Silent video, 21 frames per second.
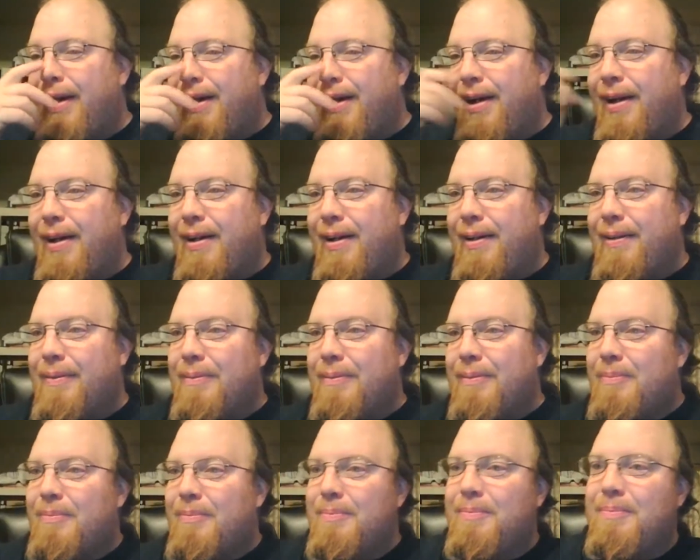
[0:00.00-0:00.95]

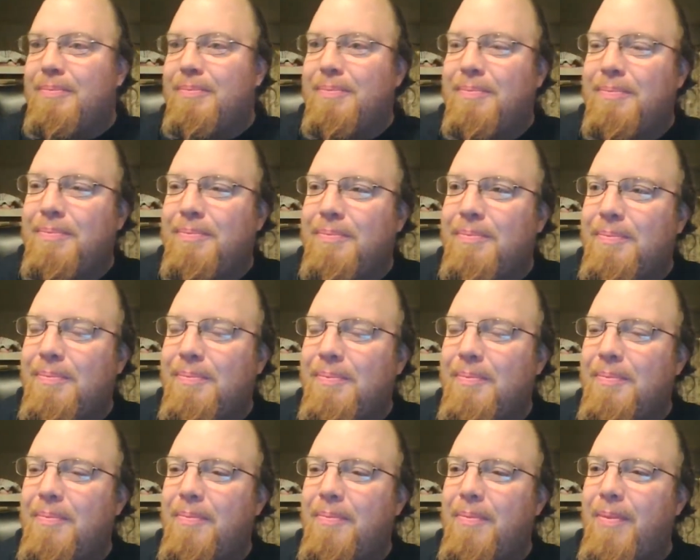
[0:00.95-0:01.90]
Um,
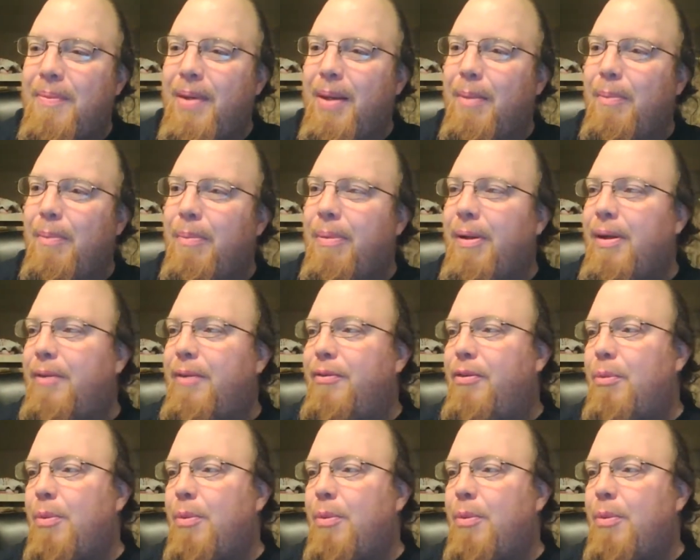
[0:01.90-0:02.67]
but